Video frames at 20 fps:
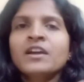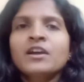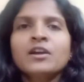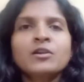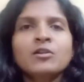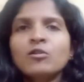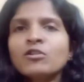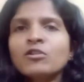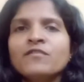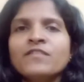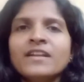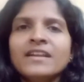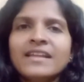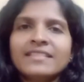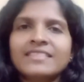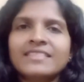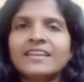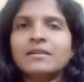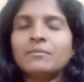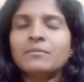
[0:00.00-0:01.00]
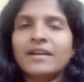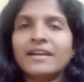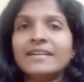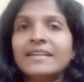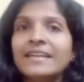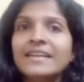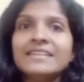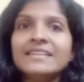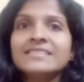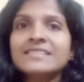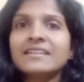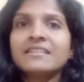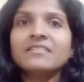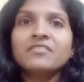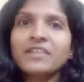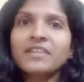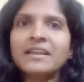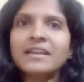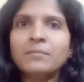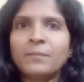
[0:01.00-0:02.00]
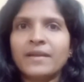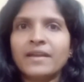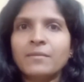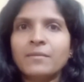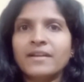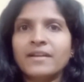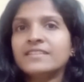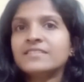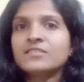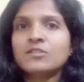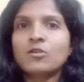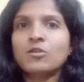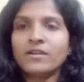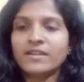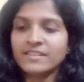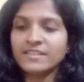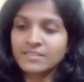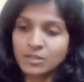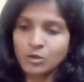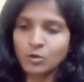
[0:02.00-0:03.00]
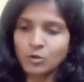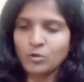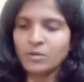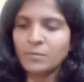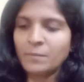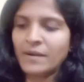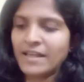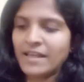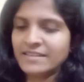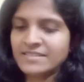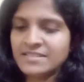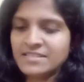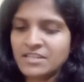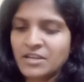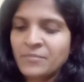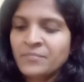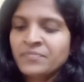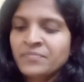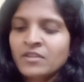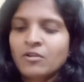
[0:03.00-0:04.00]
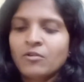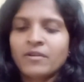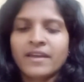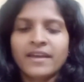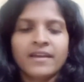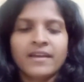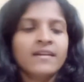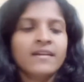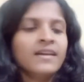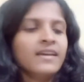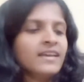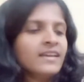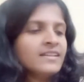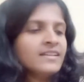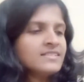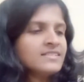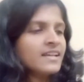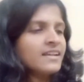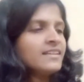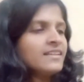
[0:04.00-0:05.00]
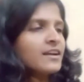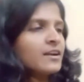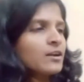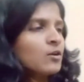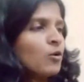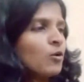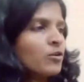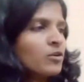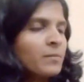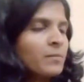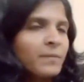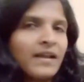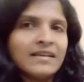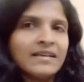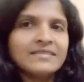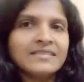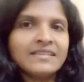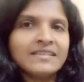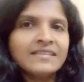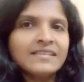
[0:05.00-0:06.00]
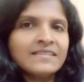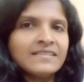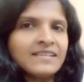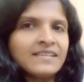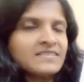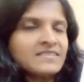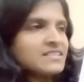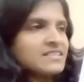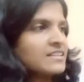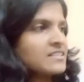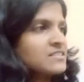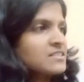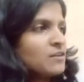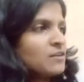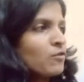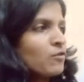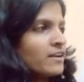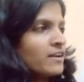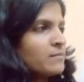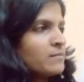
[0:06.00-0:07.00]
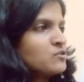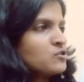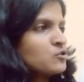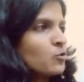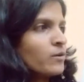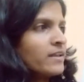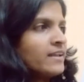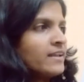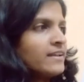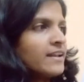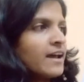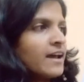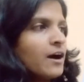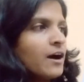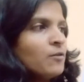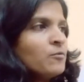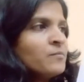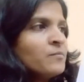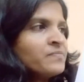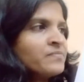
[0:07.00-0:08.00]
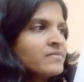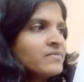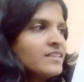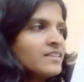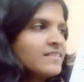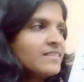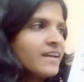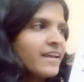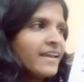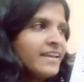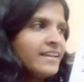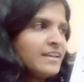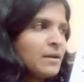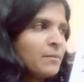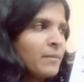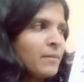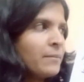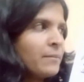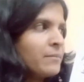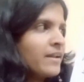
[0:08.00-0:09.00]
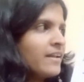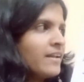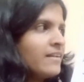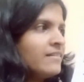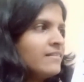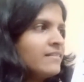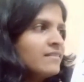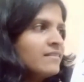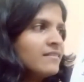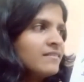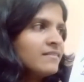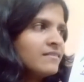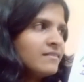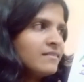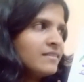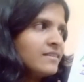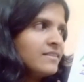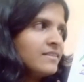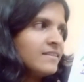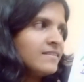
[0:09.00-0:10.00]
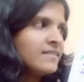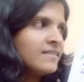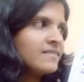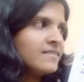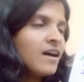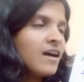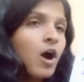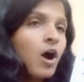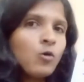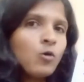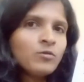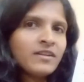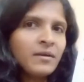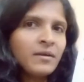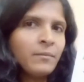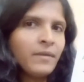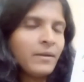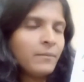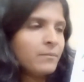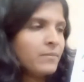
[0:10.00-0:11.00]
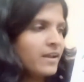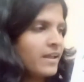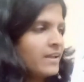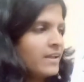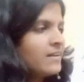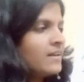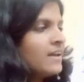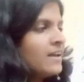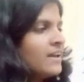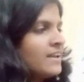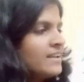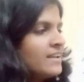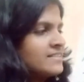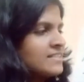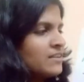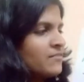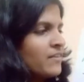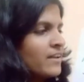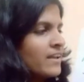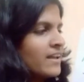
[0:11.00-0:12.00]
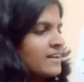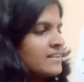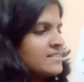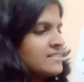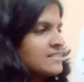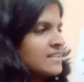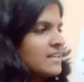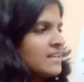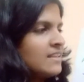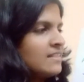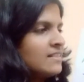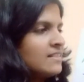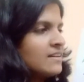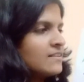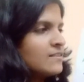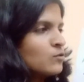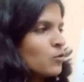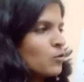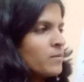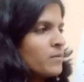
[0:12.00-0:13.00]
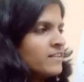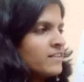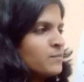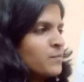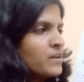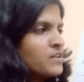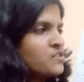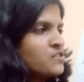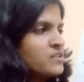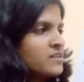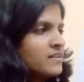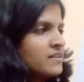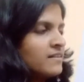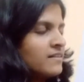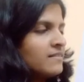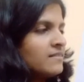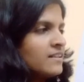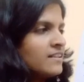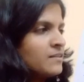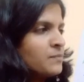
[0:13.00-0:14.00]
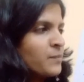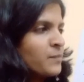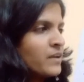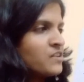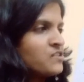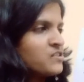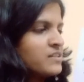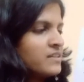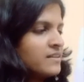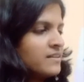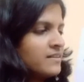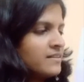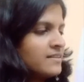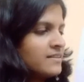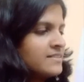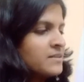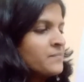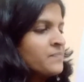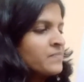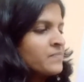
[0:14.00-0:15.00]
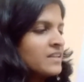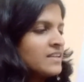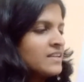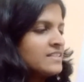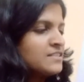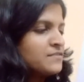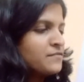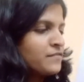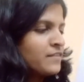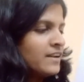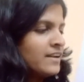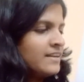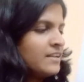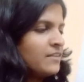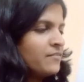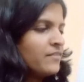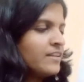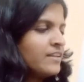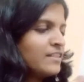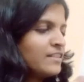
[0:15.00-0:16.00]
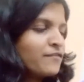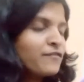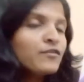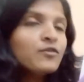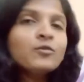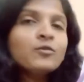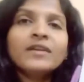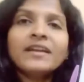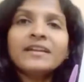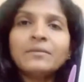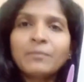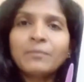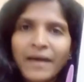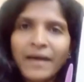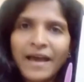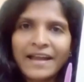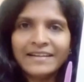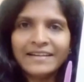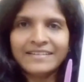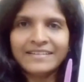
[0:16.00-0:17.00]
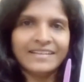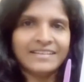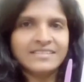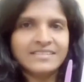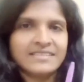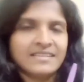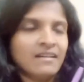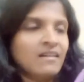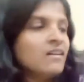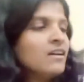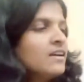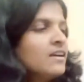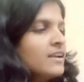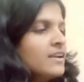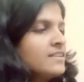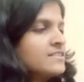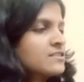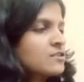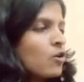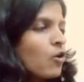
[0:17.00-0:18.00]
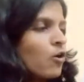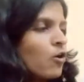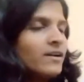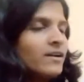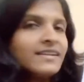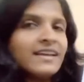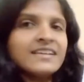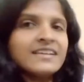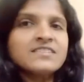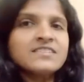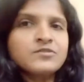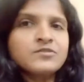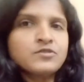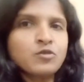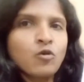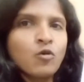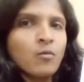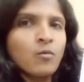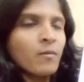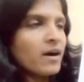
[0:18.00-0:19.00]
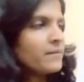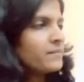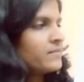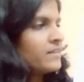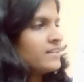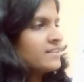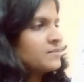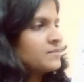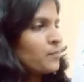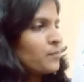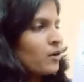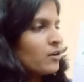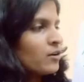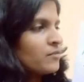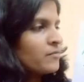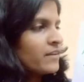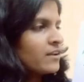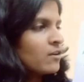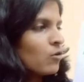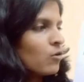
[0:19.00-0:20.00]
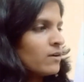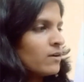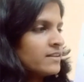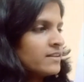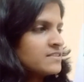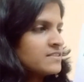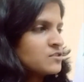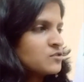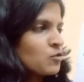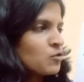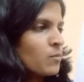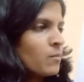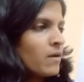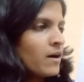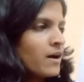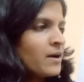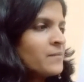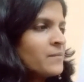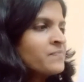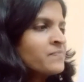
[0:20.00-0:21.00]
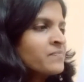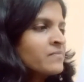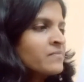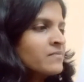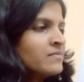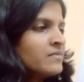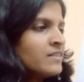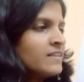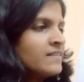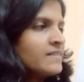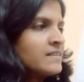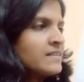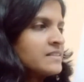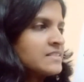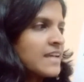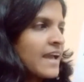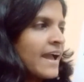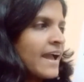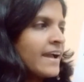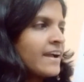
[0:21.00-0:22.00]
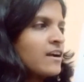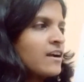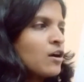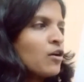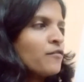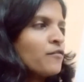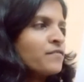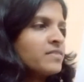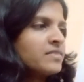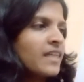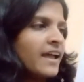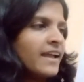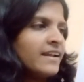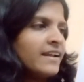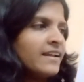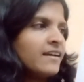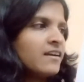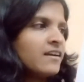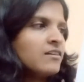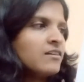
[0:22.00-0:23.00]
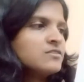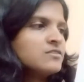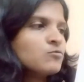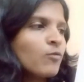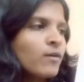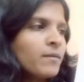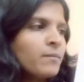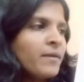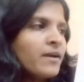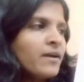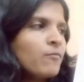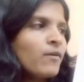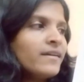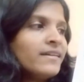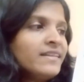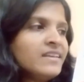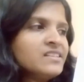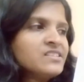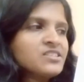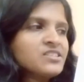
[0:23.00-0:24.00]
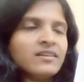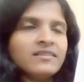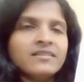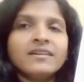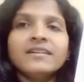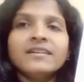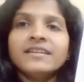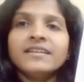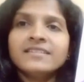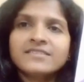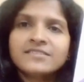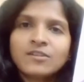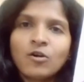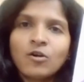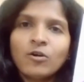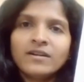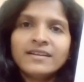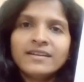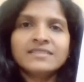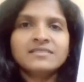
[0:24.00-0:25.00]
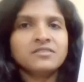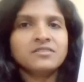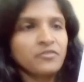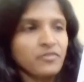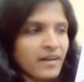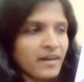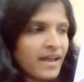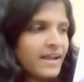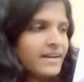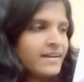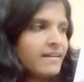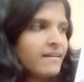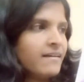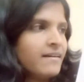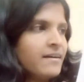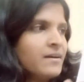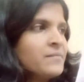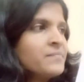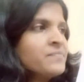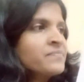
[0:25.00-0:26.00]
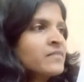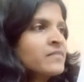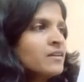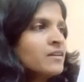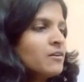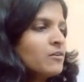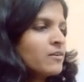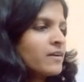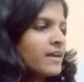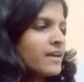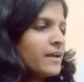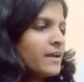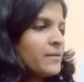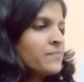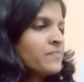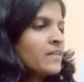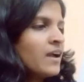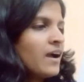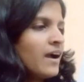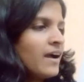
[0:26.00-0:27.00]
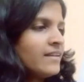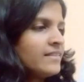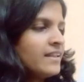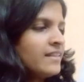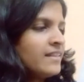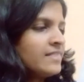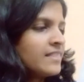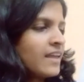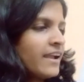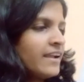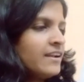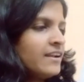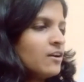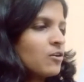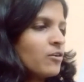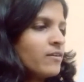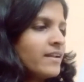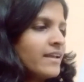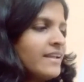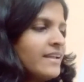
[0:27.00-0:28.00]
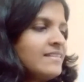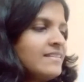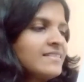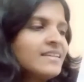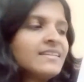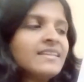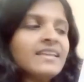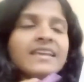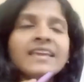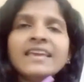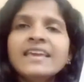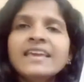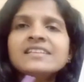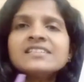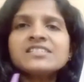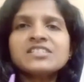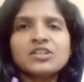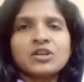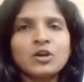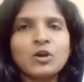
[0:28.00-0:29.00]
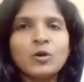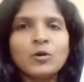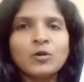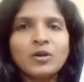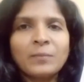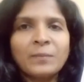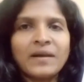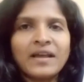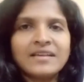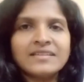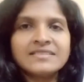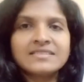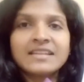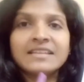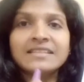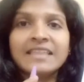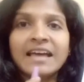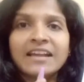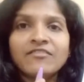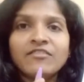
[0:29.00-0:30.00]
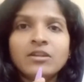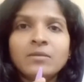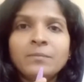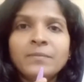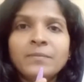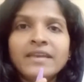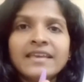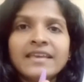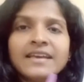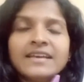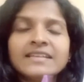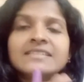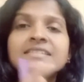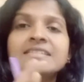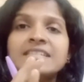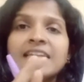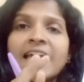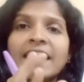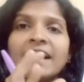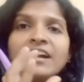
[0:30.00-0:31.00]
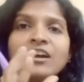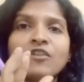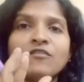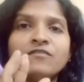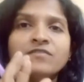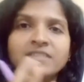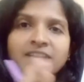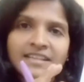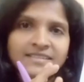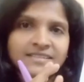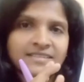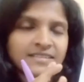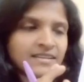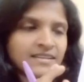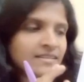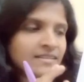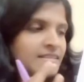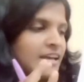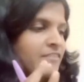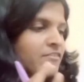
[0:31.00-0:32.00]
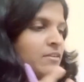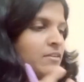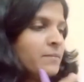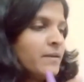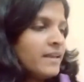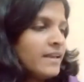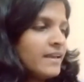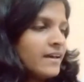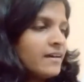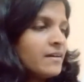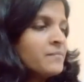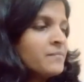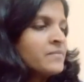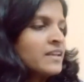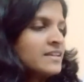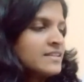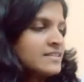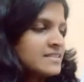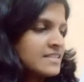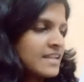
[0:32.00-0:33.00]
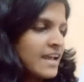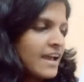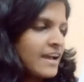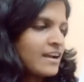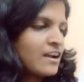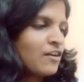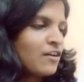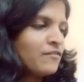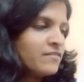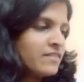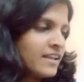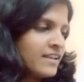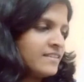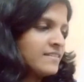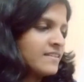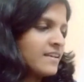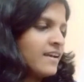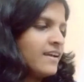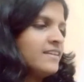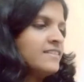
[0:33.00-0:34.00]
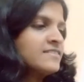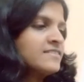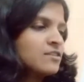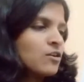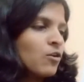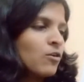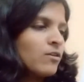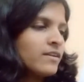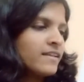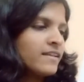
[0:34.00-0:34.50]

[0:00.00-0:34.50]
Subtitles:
Chlorophyll nothing but it's a green pigment, is called as chloroplast. Okay, inside the chloroplast, this is the structure what I am showing now. This is the inner membrane, this is the outer membrane. Inside we can see the so many spaces. This spaces, it's filled with a fluid matrix. It's called as stroma. This part we call as stroma. This stack of thylakoids one by one each other is called as grana. Okay, and then thylakoid. Inside each chloroplast there will be a stack of disc. There will be a stack of disc is called as